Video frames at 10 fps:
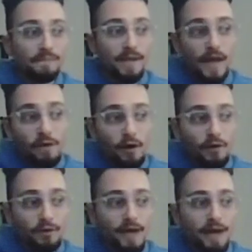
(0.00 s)
And there are
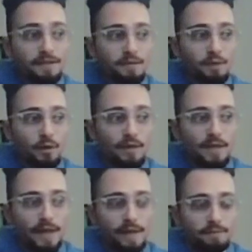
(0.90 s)
other lines, of course,
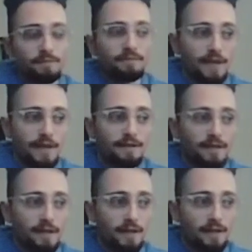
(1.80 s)
like they can
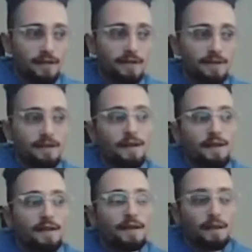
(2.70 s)
take like this,
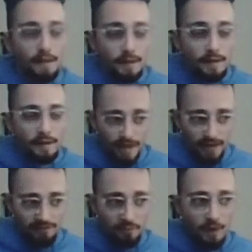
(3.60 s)

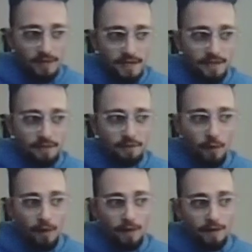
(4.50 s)
and if pawn takes
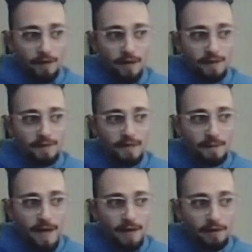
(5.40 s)
d4, you're not gonna
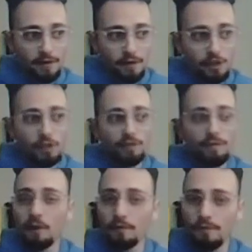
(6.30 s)
take back, you're gonna shove
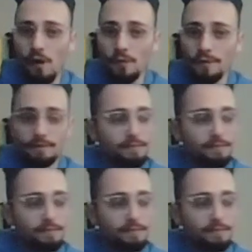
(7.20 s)
the pawn forward,